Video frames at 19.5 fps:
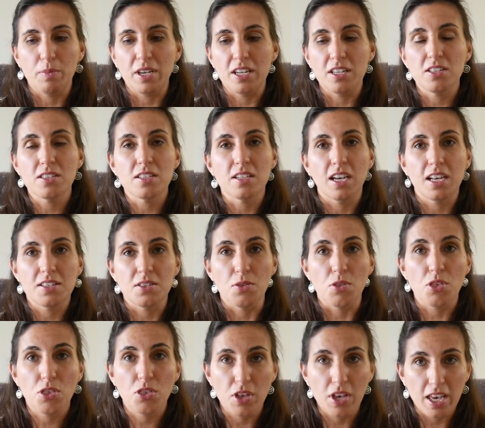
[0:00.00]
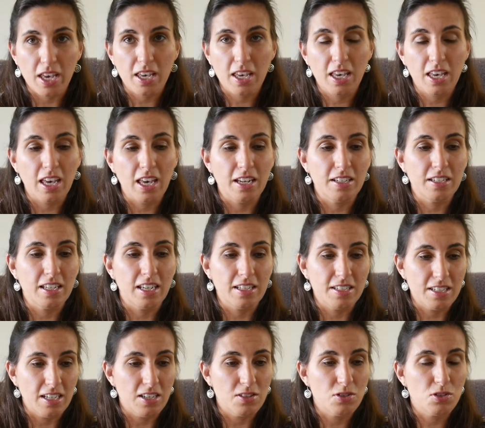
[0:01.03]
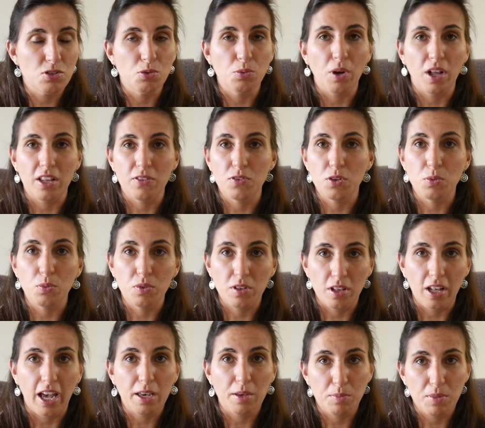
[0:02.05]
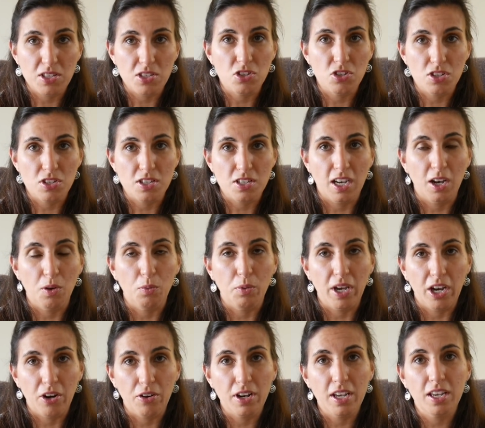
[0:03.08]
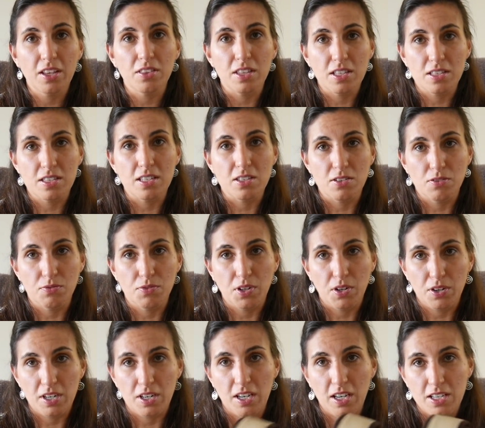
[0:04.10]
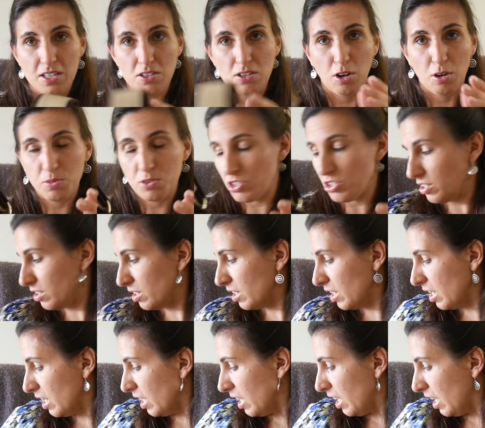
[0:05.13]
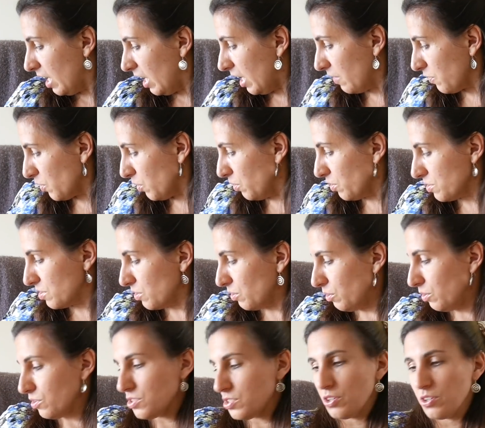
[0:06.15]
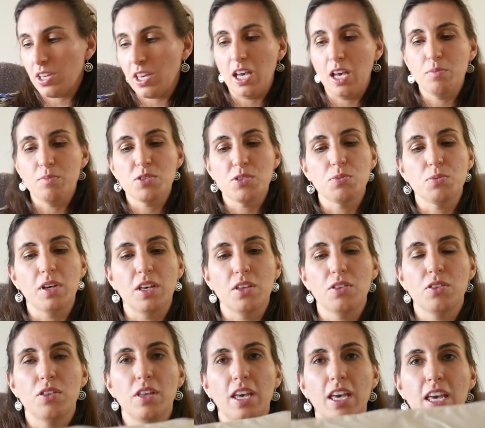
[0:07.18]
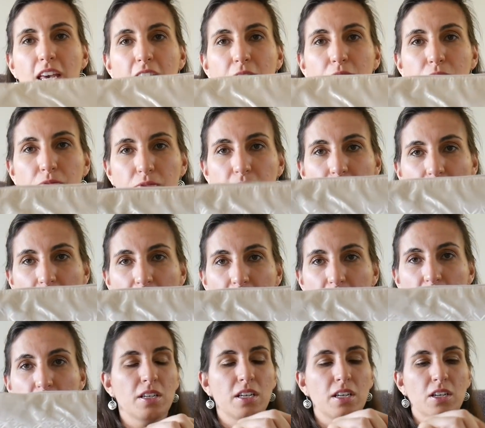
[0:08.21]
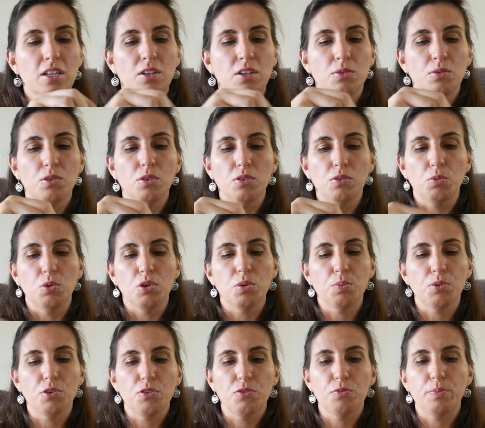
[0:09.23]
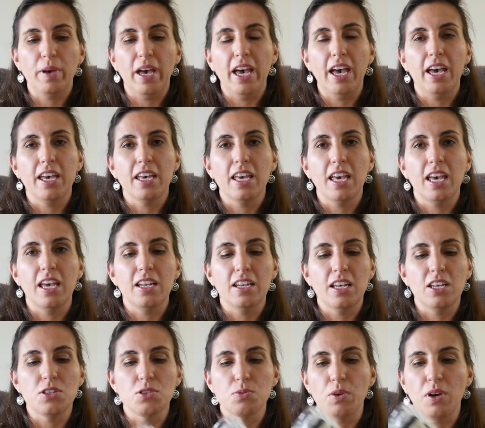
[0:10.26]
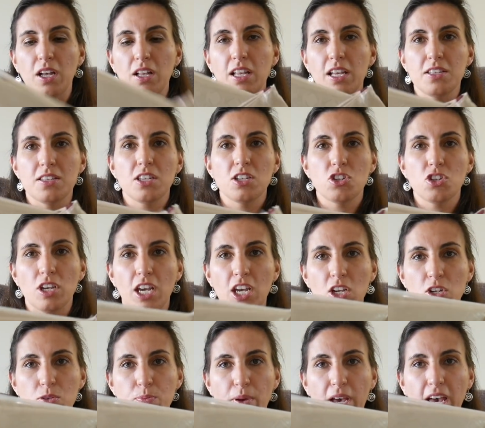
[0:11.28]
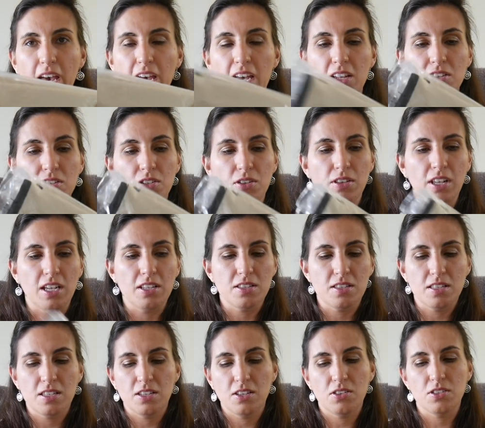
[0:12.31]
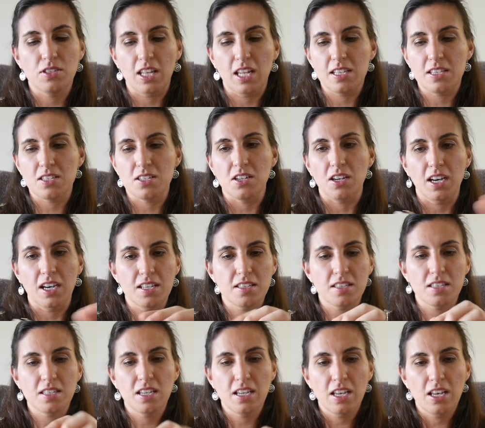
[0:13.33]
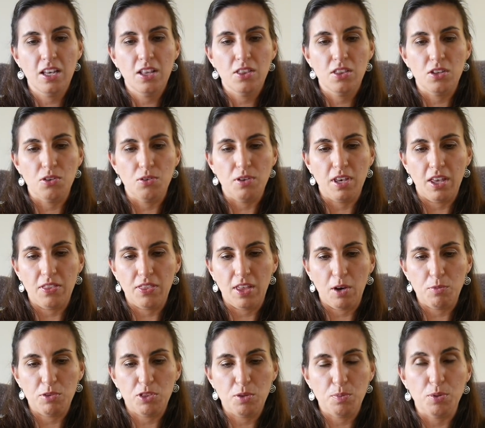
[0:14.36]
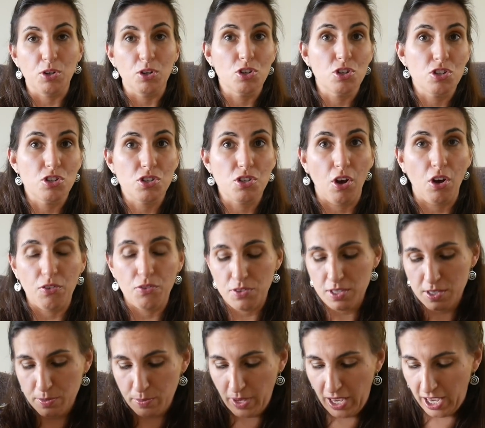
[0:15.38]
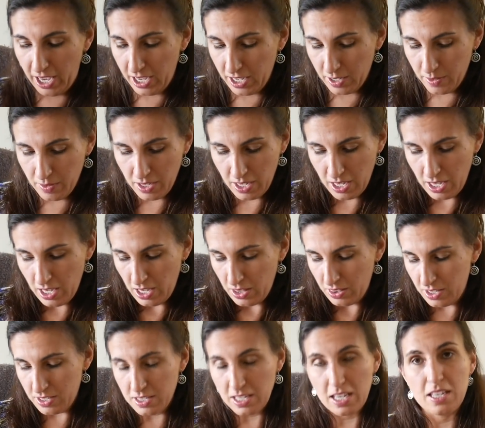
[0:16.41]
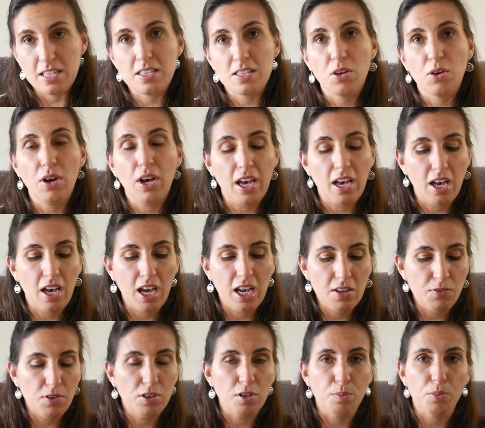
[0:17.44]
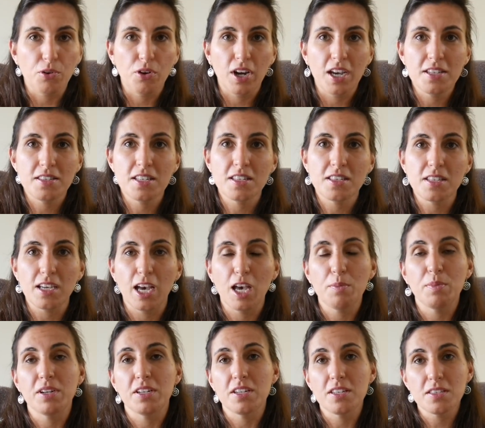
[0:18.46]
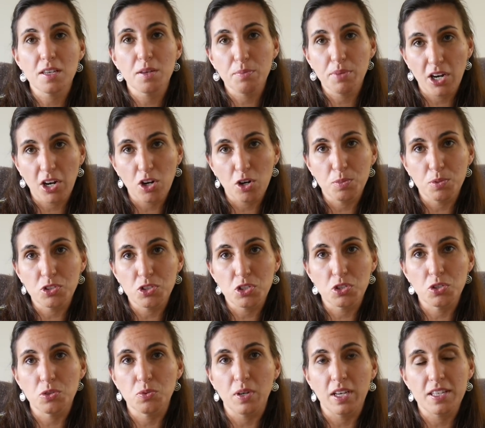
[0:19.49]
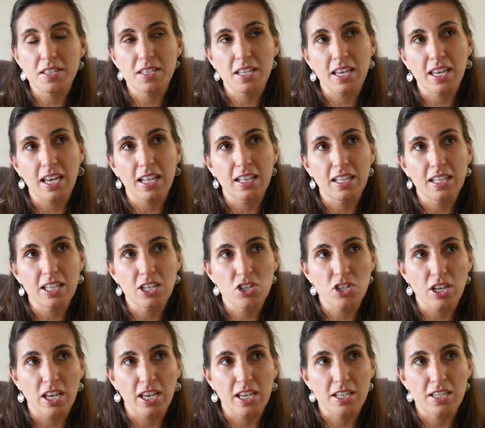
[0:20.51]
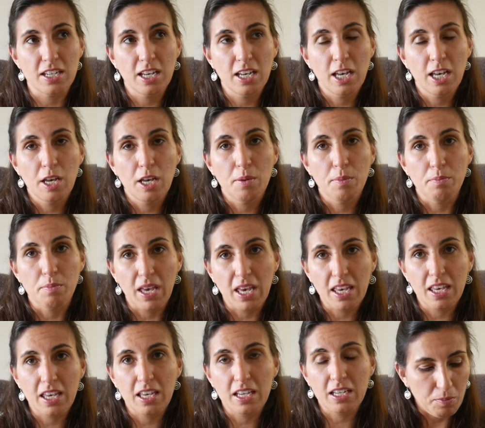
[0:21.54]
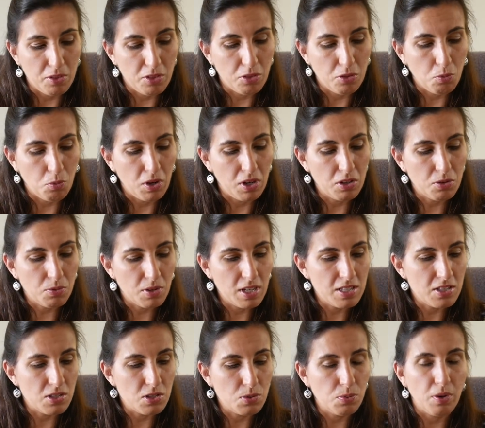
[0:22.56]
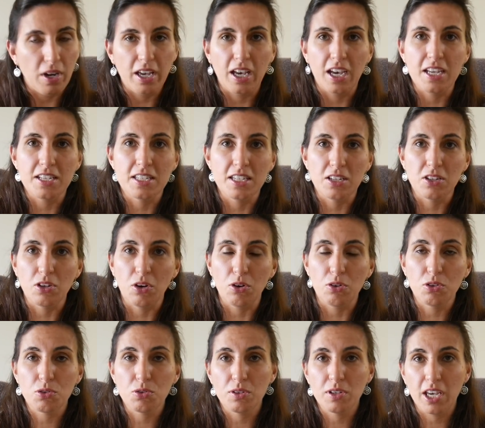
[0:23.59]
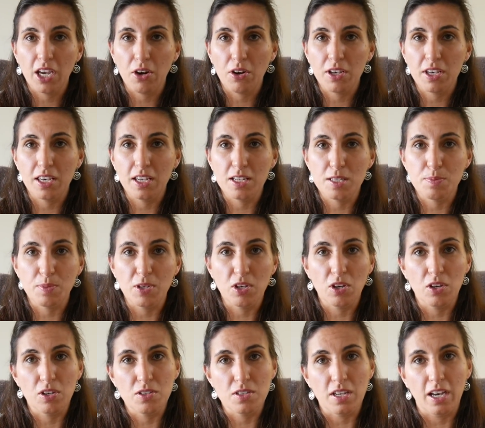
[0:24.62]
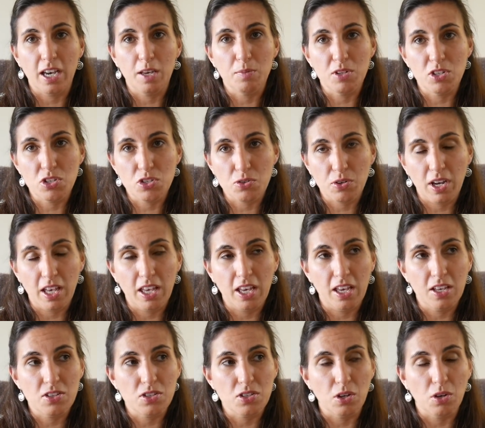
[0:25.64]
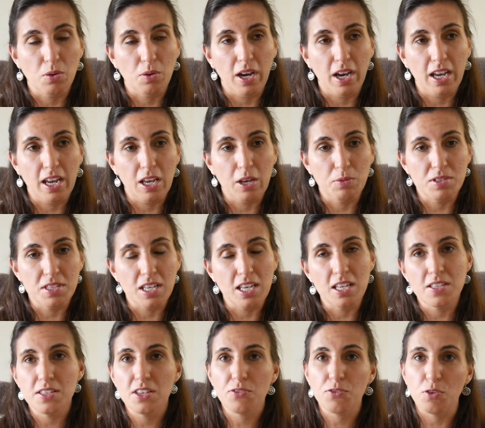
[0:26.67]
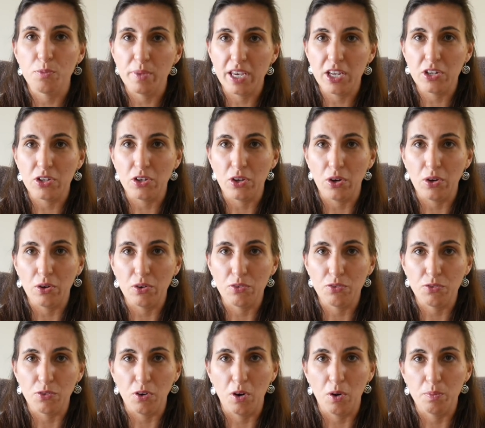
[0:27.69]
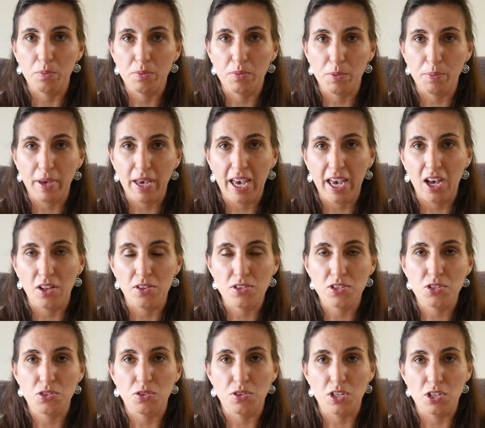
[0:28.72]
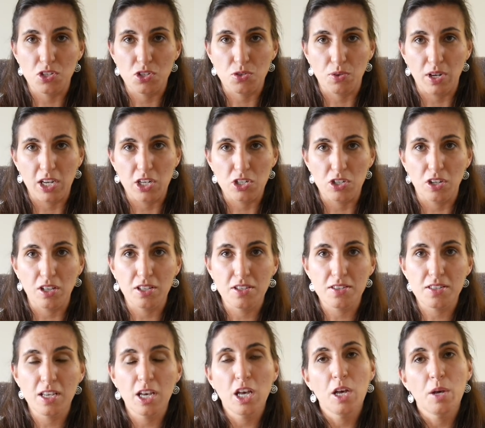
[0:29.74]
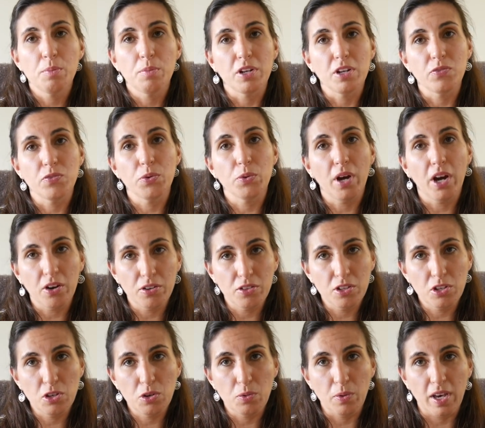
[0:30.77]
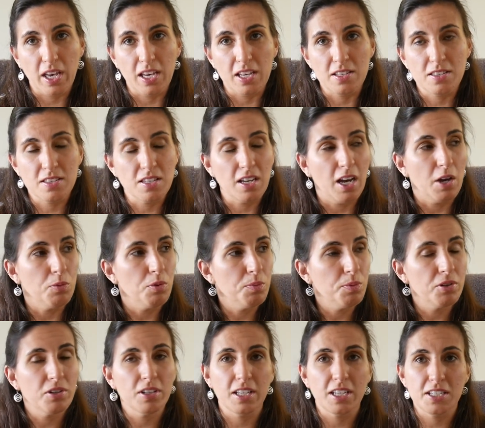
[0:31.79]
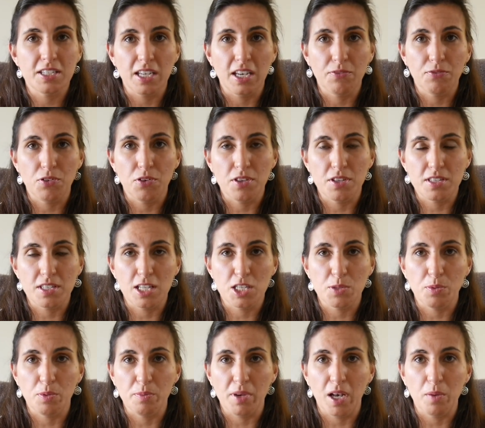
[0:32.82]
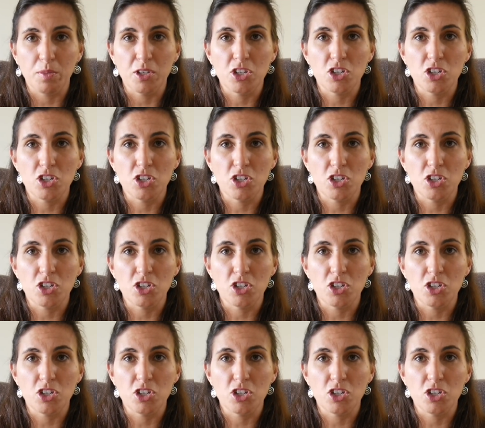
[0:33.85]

It is nice and thick. It does do well if you like messenger style wearing. This is a very nice option. Of course, it also comes with a large, well, waterproof bag, and as well as a change pad. So that's nice that you get that with the purchase of this bag. This is kind of on the pricey side, but it is comparable to, say, a Lily Jade Megan. One of the reasons why I did go through Kerikit is because I am in Australia, so it was easy for me to go from the pounds to the Australian dollars. But if you are in the US, I will put a link down for the Sensible Mama.